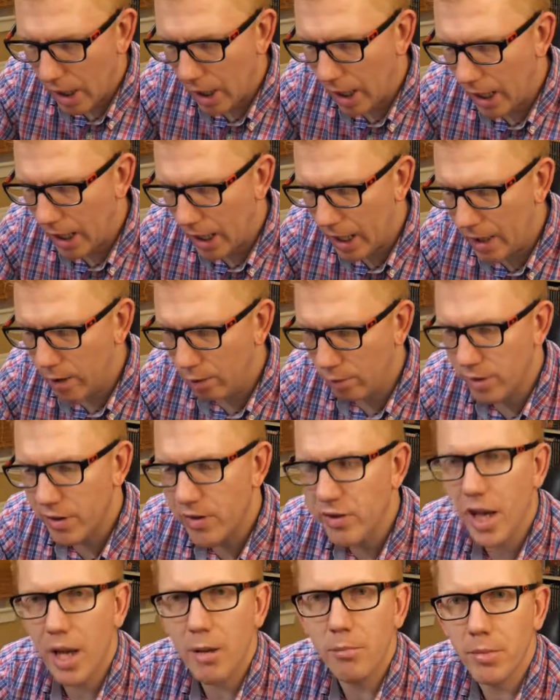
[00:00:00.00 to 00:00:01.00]
And on the
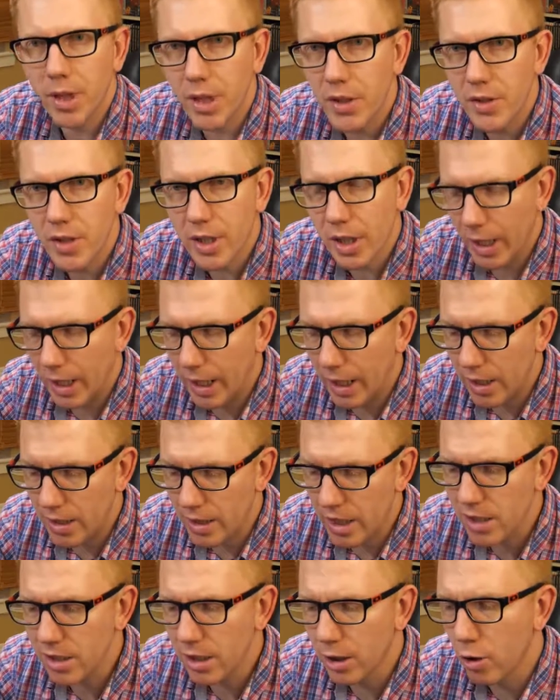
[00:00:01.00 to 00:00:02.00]
same disc, it's
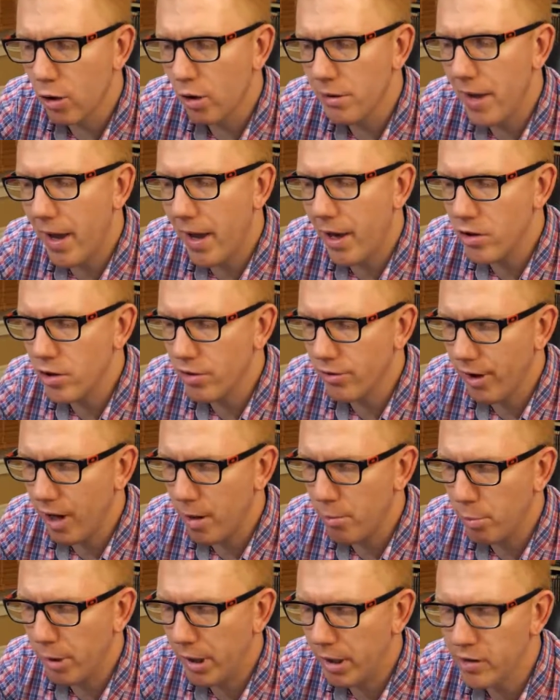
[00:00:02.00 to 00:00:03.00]
actually called Age of
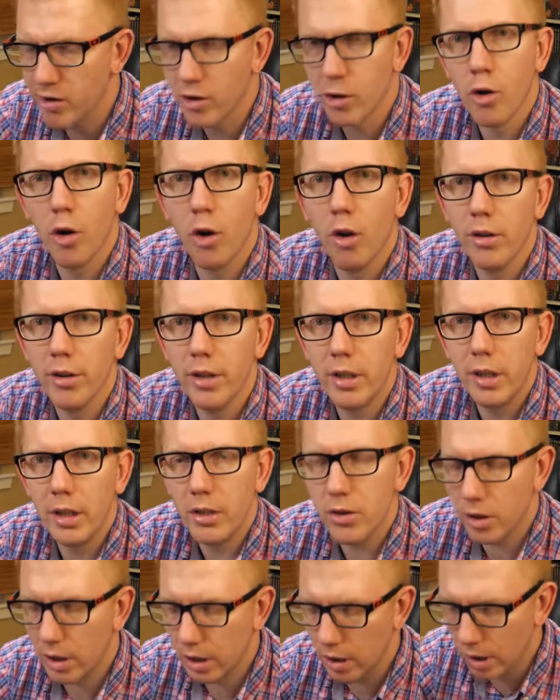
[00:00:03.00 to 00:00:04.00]
Empires Gold
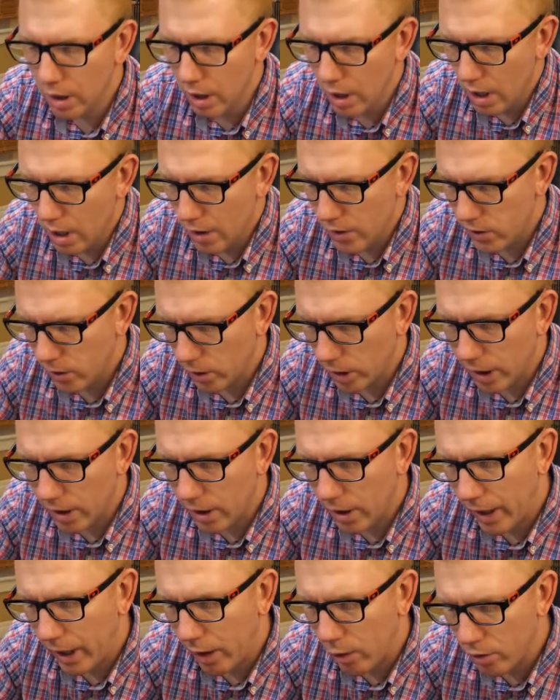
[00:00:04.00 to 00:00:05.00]
Edition. So you get
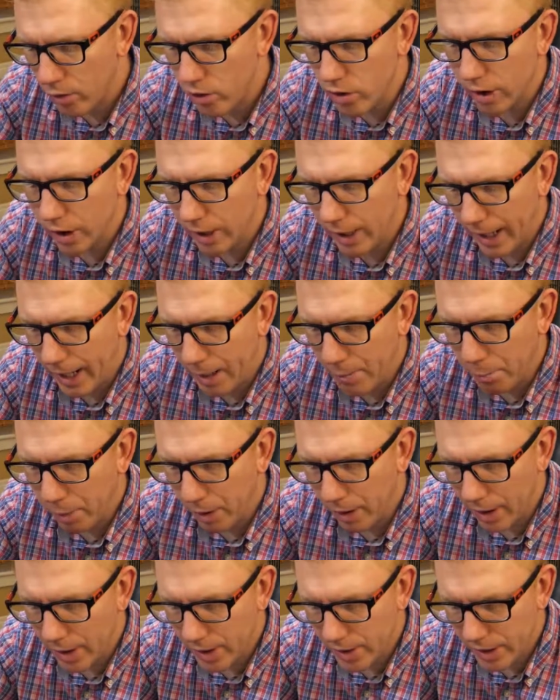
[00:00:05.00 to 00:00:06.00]
the original game
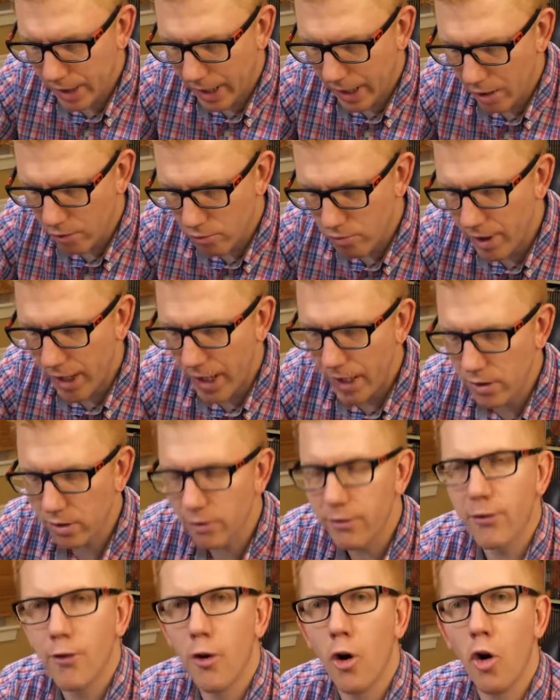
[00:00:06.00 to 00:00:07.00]
plus the Rise
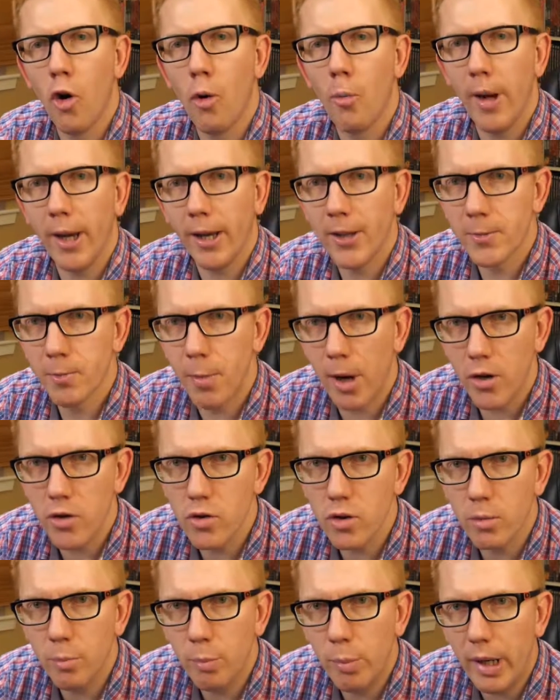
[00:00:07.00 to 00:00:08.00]
of Rome
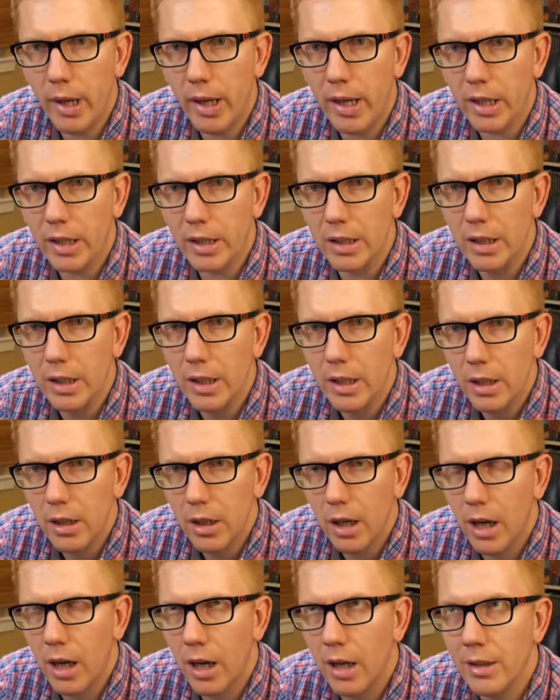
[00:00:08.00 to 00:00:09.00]
expansion pack.
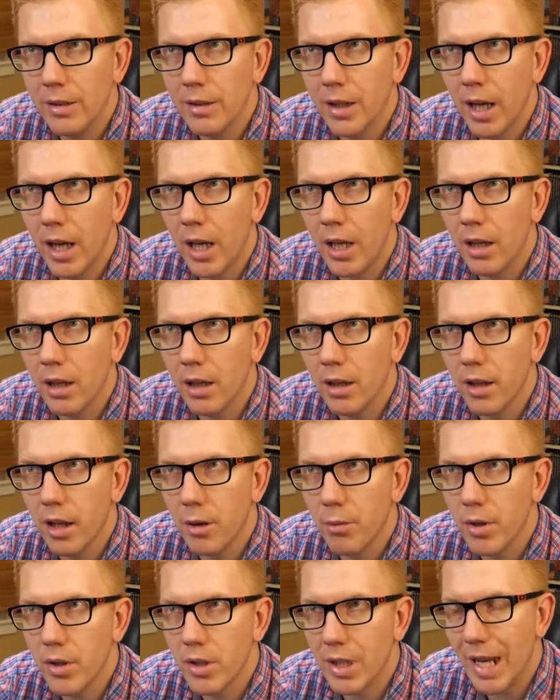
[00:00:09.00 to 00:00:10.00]
And then
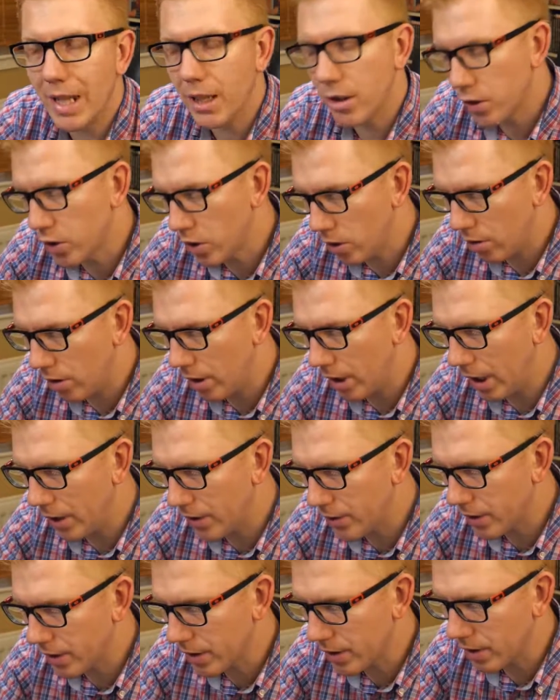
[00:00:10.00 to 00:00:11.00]
there is another 2
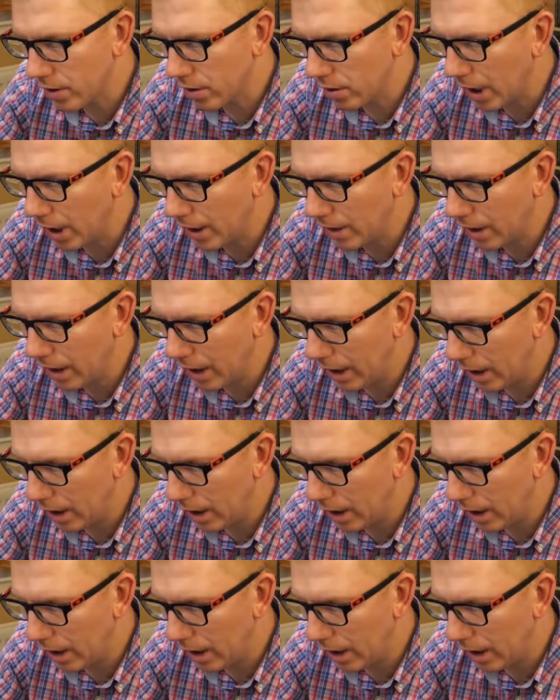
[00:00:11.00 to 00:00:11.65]
discs. You get